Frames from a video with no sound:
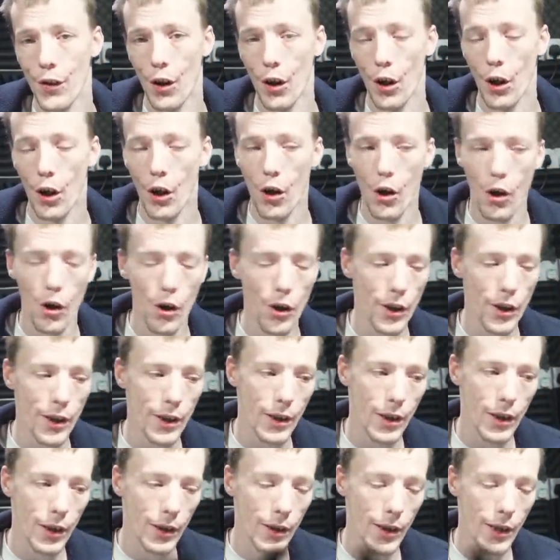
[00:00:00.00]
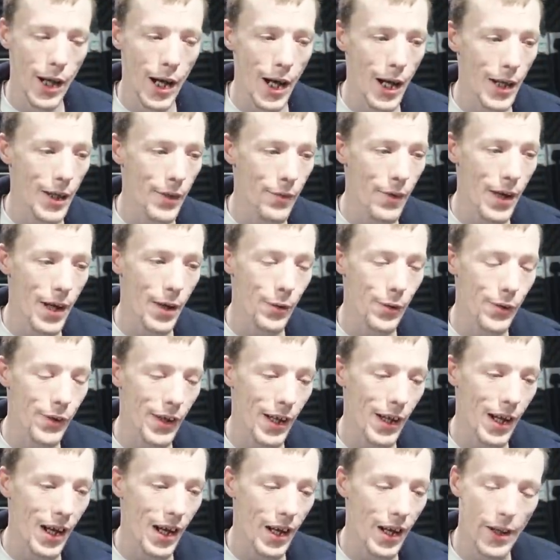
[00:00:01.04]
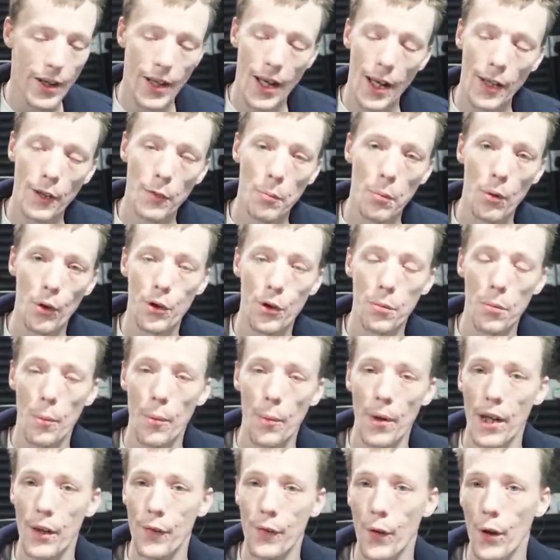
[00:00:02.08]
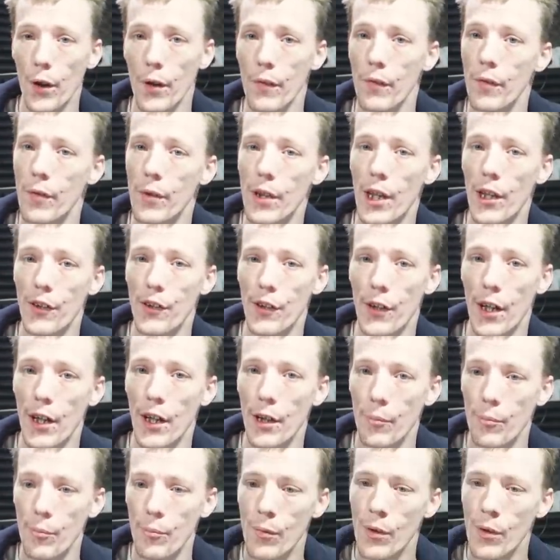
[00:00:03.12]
I gave out a exploitable P S five yesterday.